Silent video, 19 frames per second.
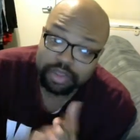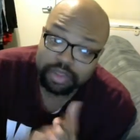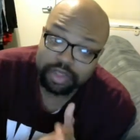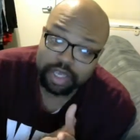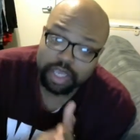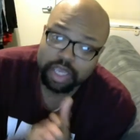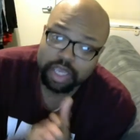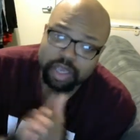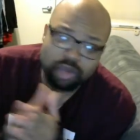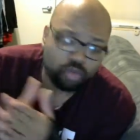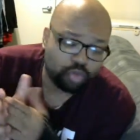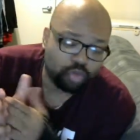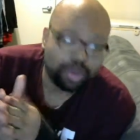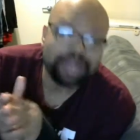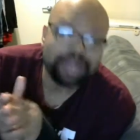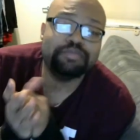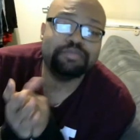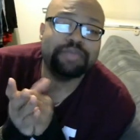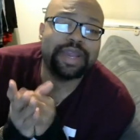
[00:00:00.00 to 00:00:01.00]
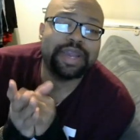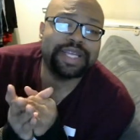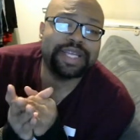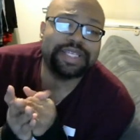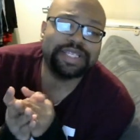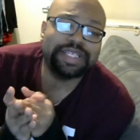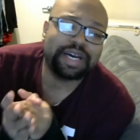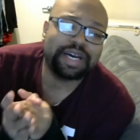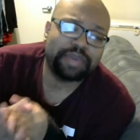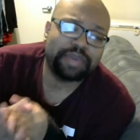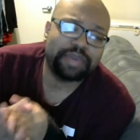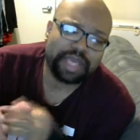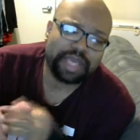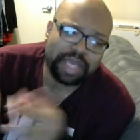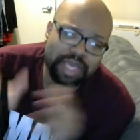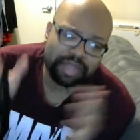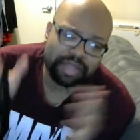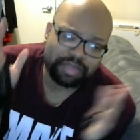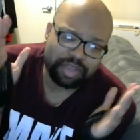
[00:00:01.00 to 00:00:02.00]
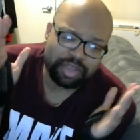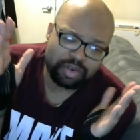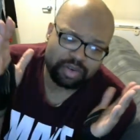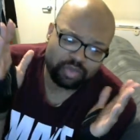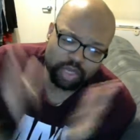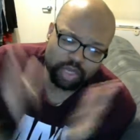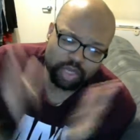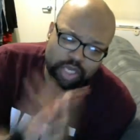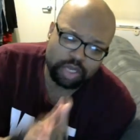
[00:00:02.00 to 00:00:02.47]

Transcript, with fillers: thing, one main topic, and then we